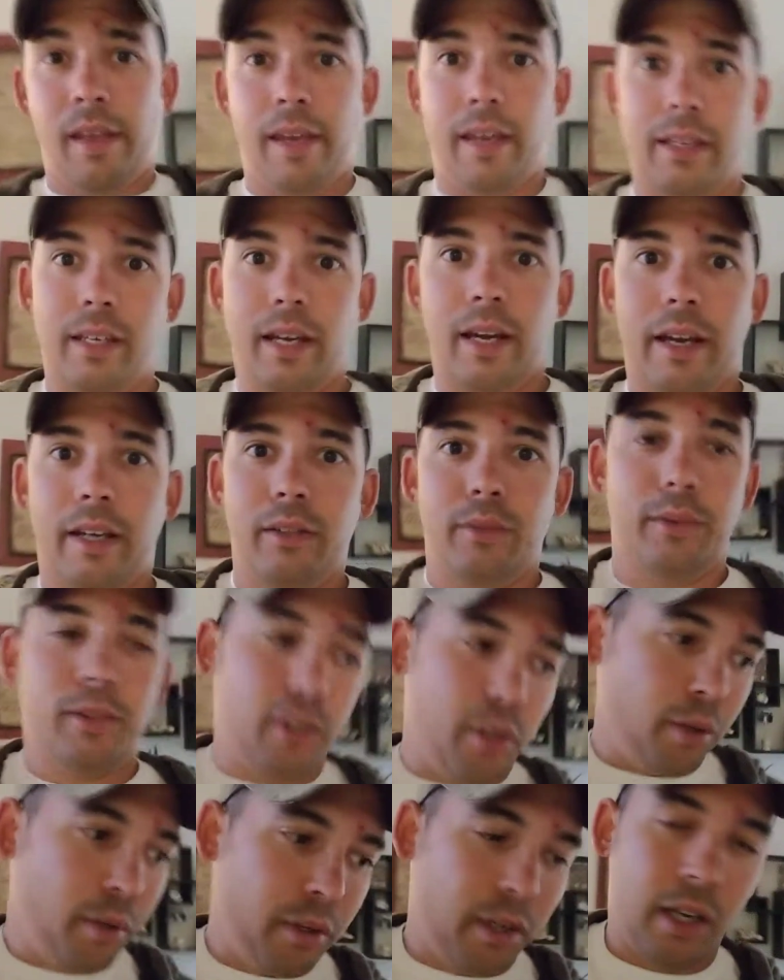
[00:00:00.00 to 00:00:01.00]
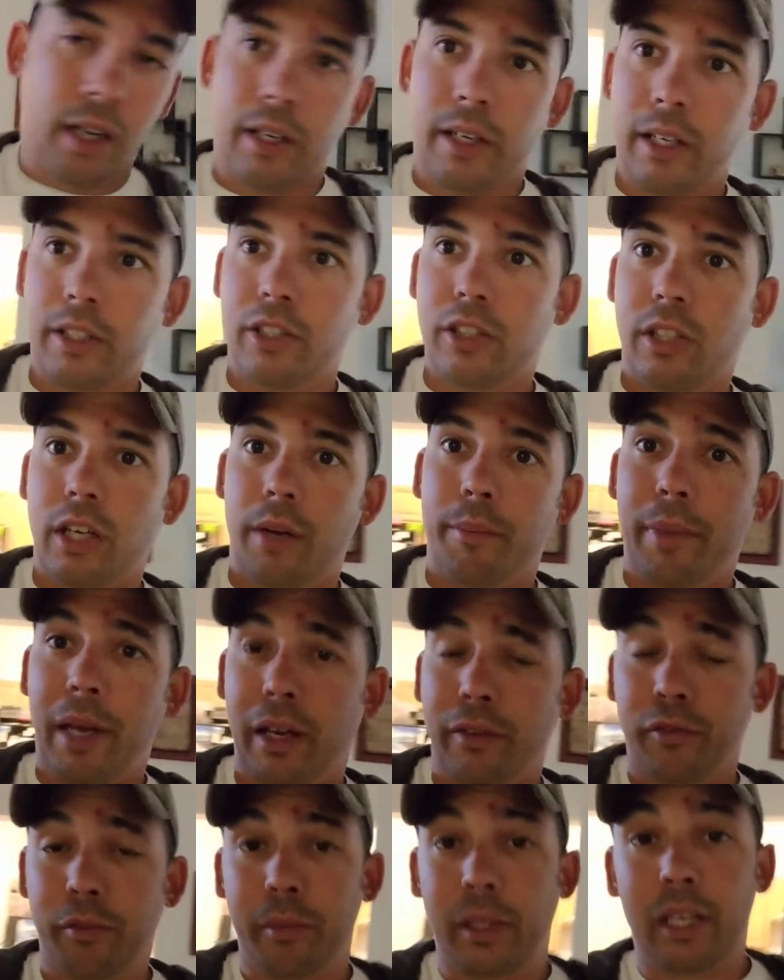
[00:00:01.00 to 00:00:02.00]
Hey guys, what's going on? I just got
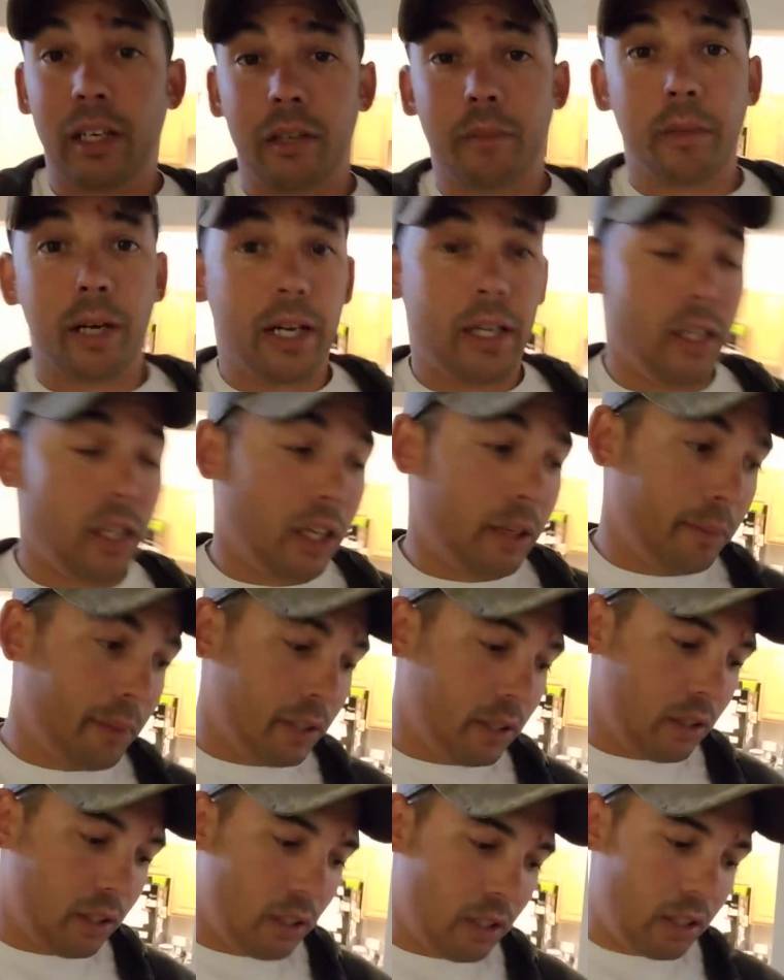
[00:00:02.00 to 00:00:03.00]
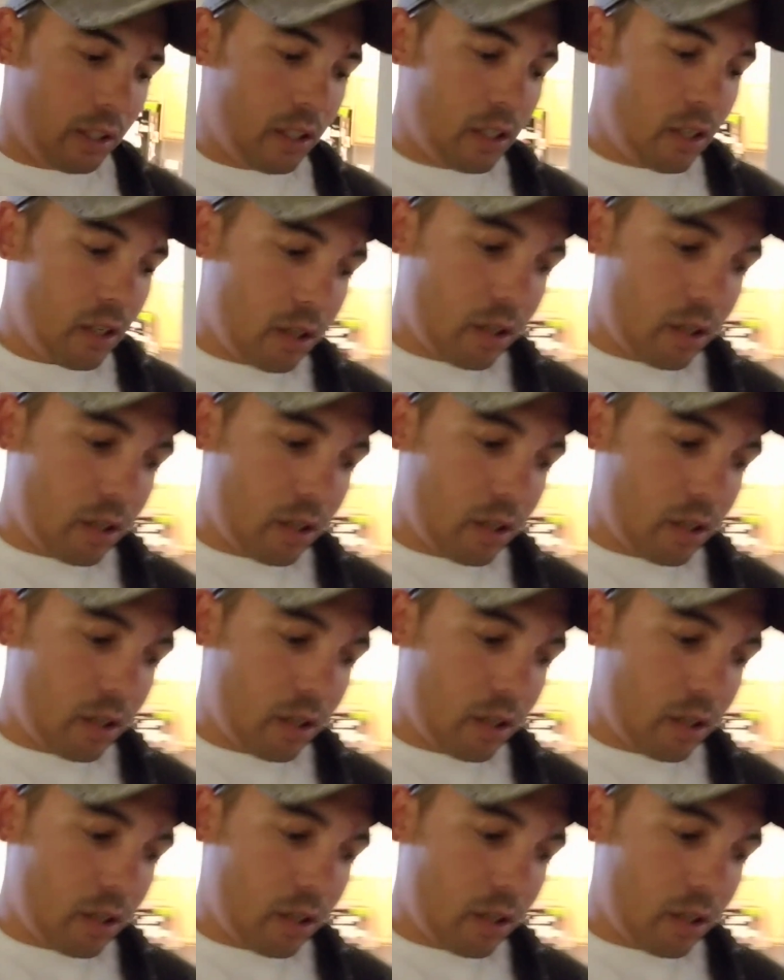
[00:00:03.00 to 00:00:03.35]
back from getting my alignment done.